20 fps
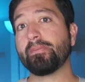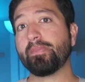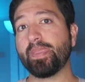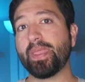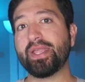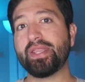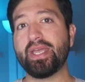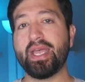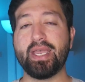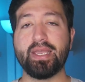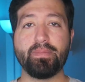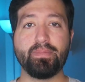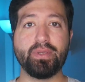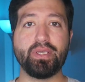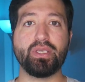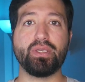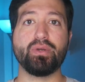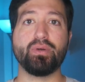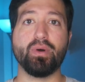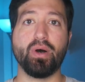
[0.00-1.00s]
than the
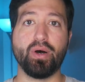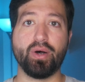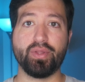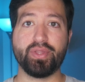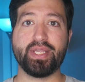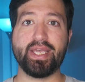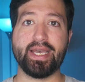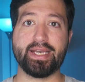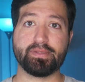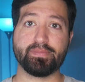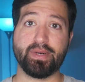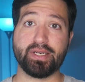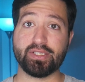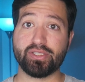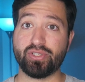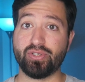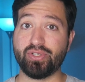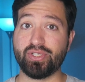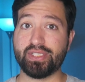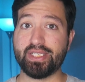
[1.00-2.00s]
APU on the Xbox
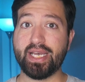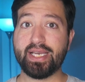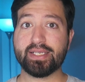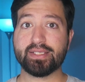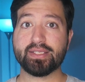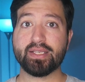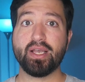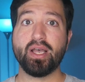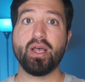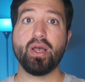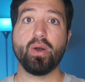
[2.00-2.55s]
Series X,